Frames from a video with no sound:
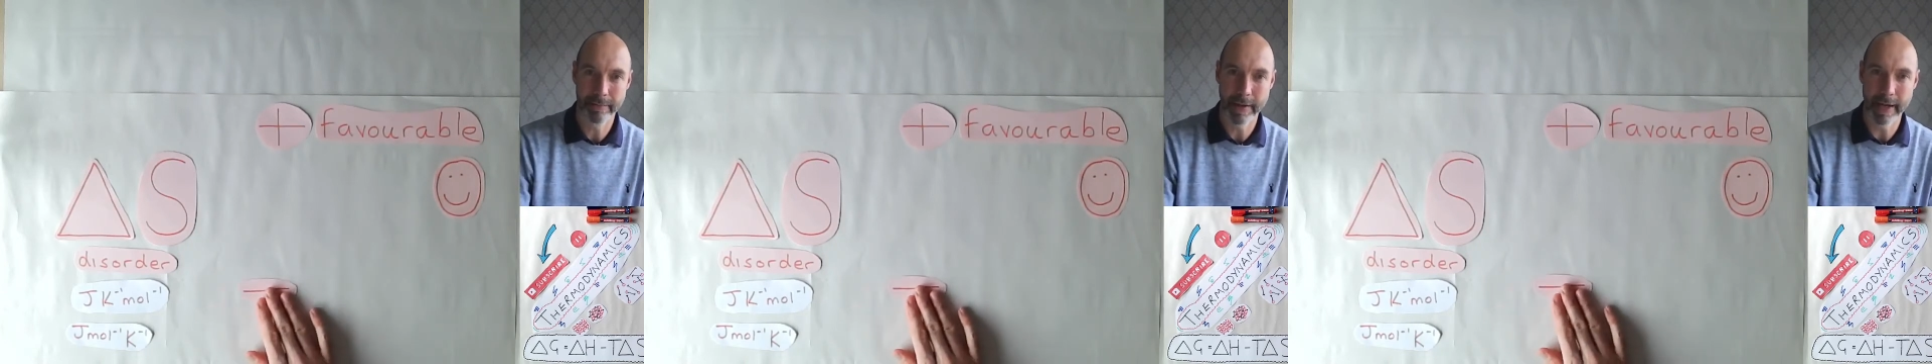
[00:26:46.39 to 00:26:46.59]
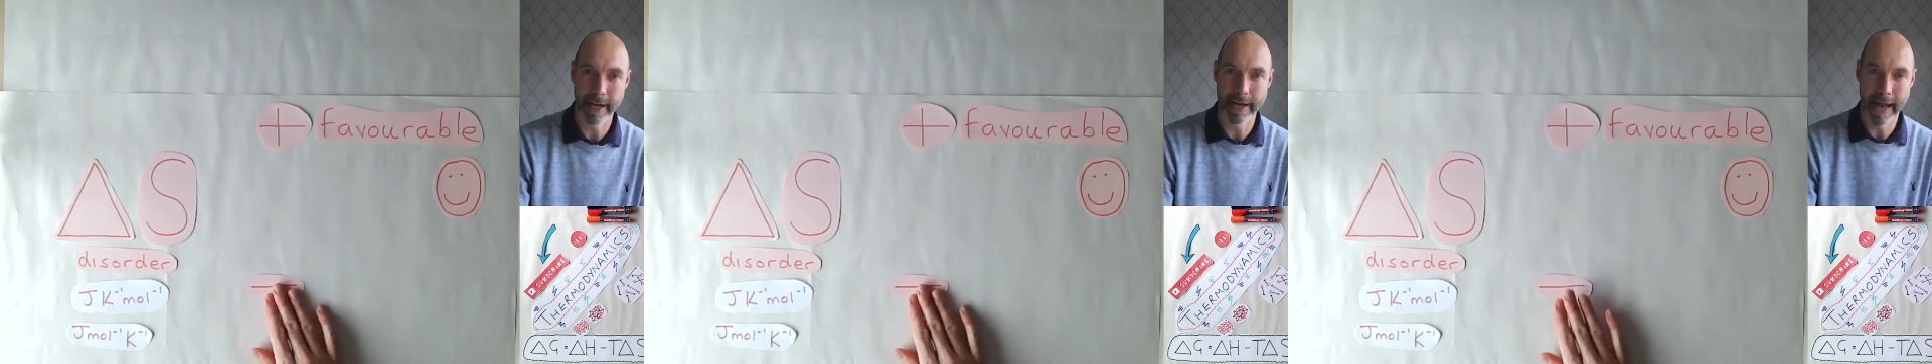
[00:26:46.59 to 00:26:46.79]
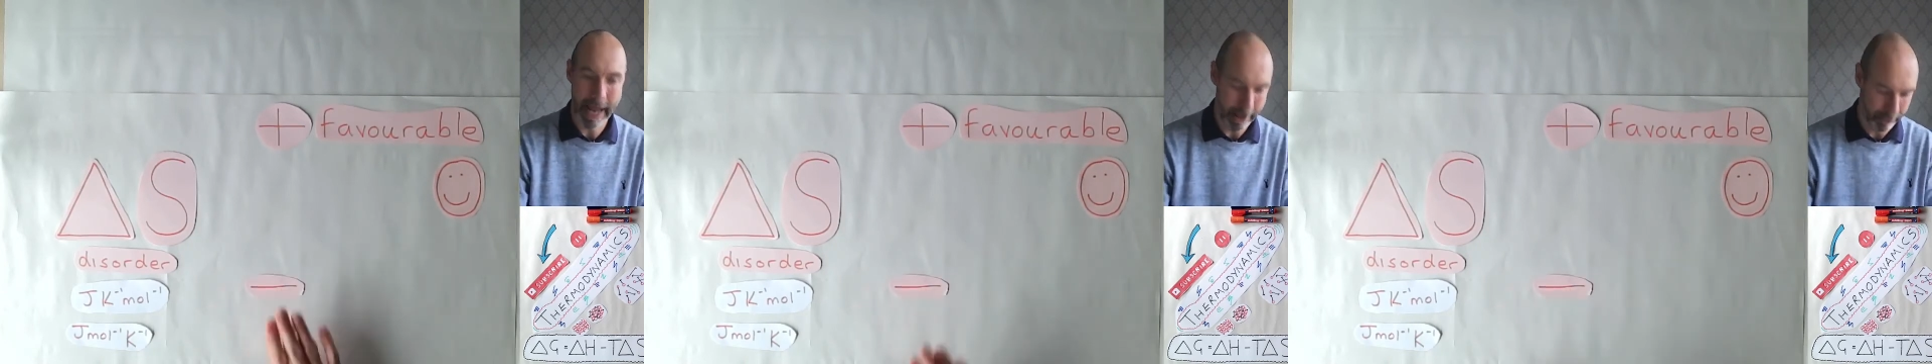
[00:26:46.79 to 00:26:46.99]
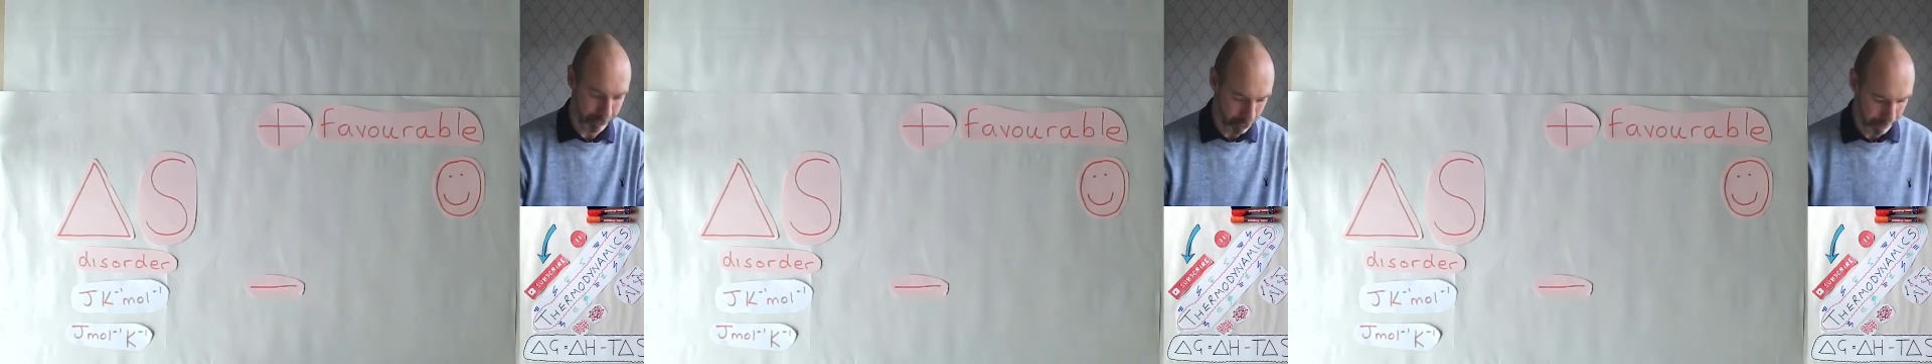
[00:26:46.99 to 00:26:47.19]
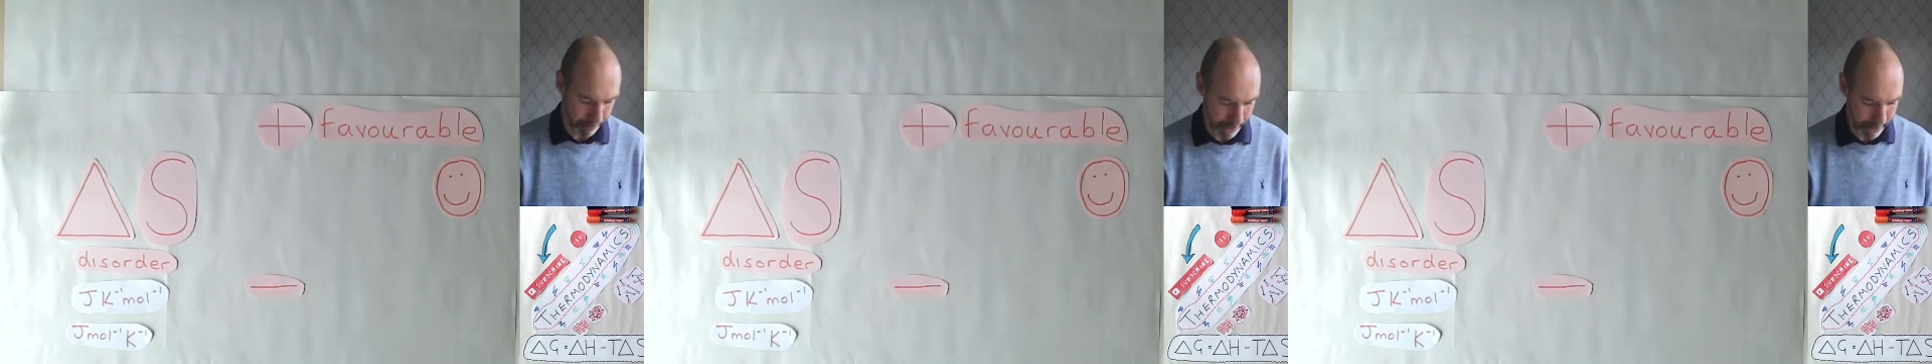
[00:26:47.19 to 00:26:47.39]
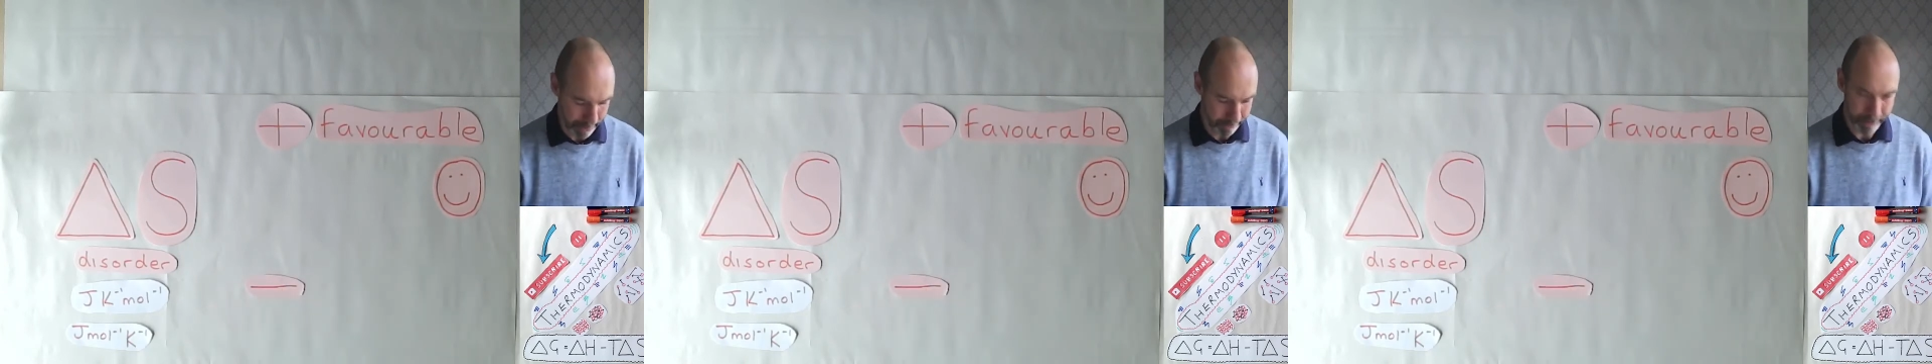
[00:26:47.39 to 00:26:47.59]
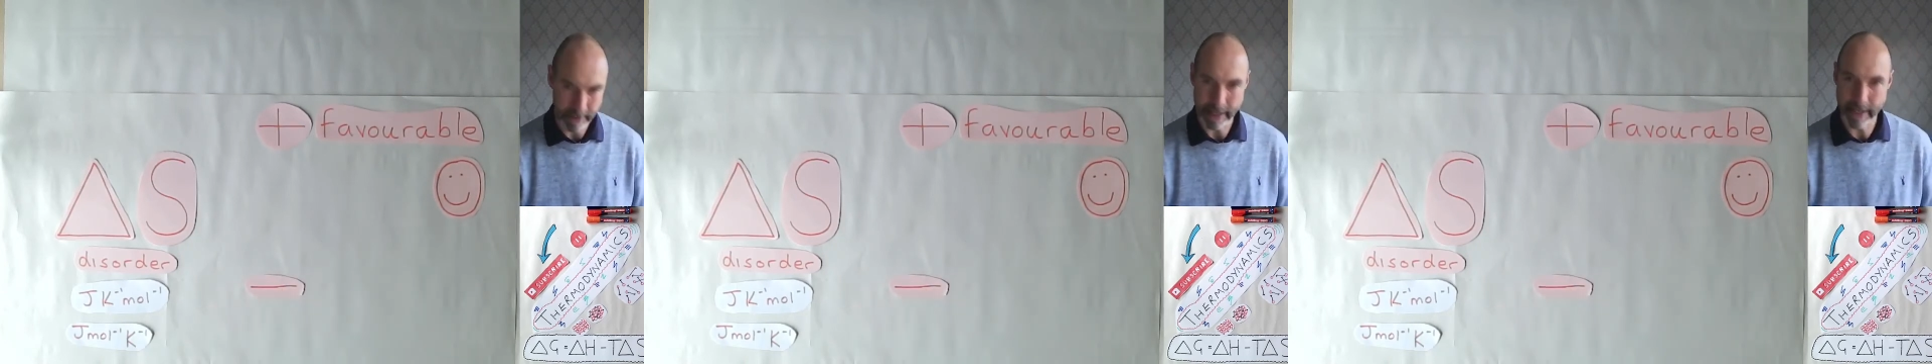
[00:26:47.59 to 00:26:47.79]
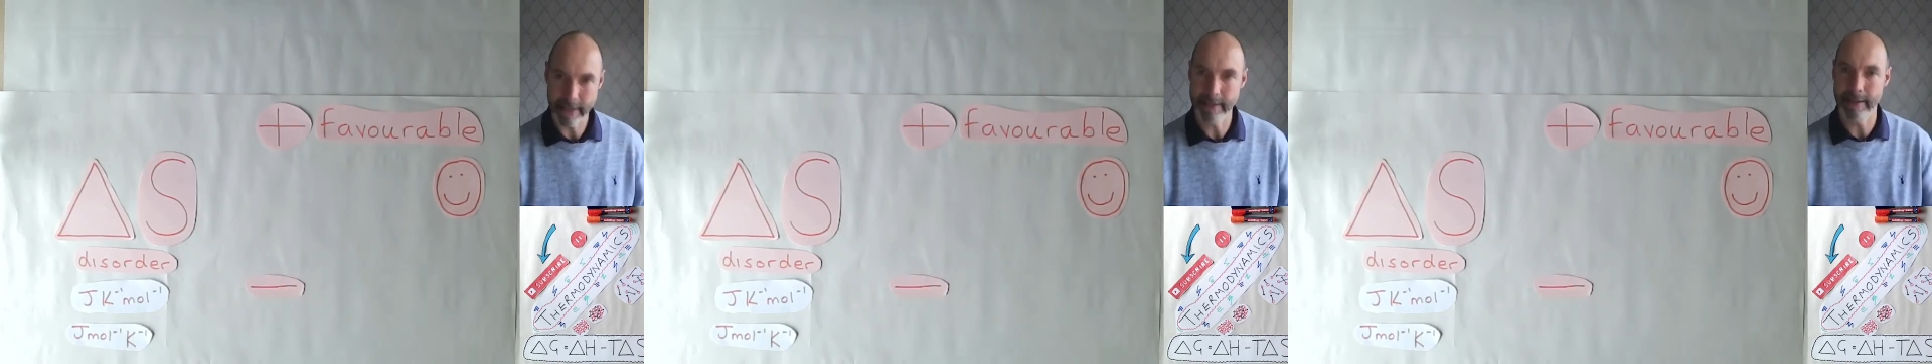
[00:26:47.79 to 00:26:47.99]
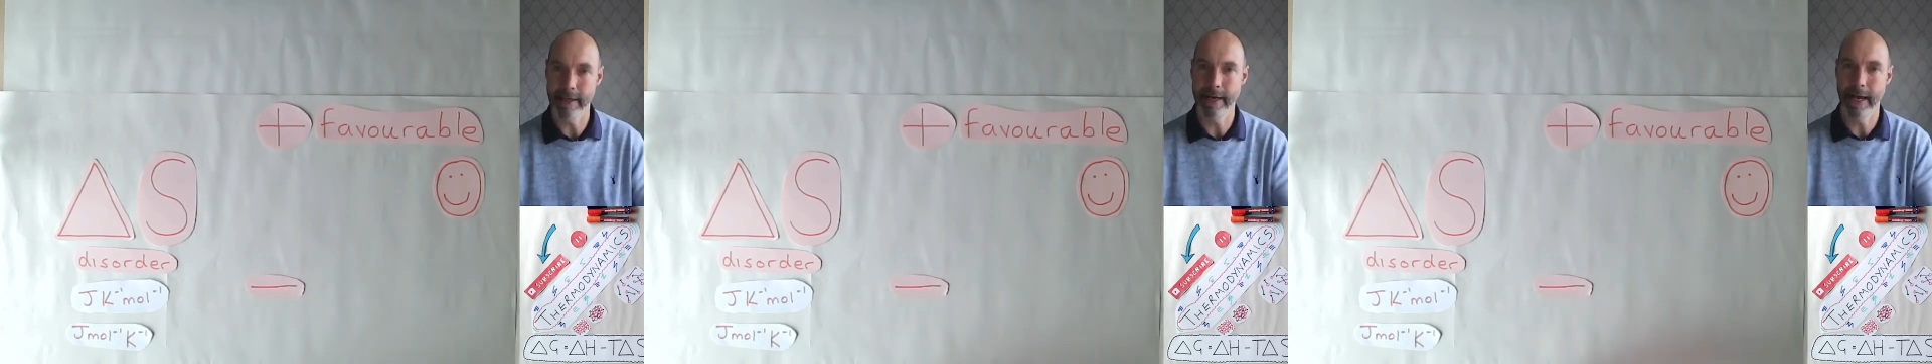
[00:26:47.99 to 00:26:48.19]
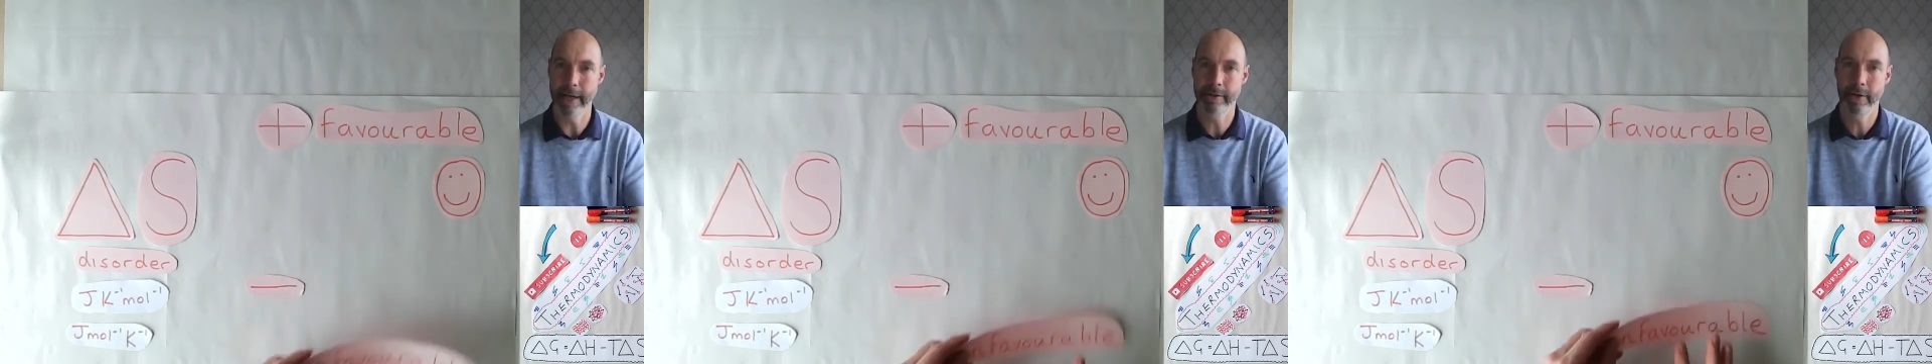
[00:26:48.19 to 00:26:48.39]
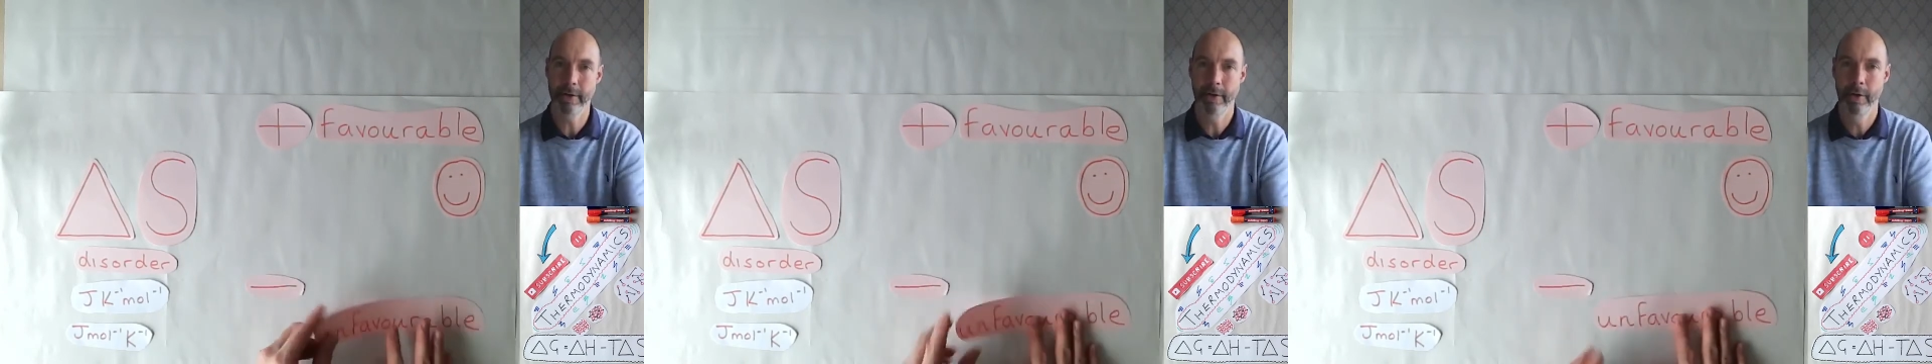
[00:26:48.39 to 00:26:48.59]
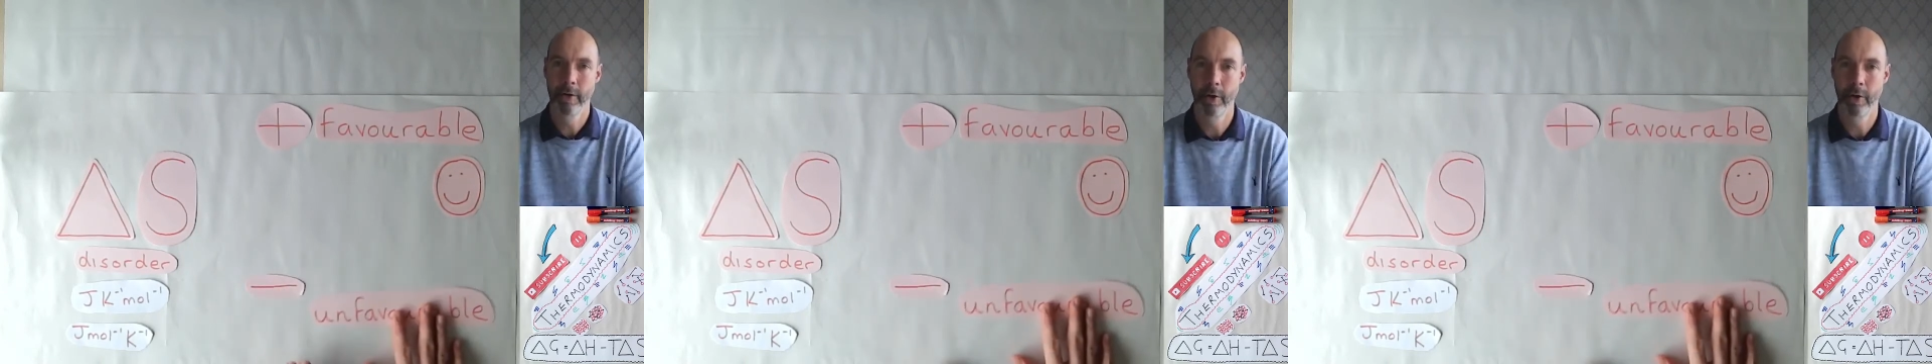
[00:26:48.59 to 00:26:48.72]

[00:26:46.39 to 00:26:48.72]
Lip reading: in entropy is seen as an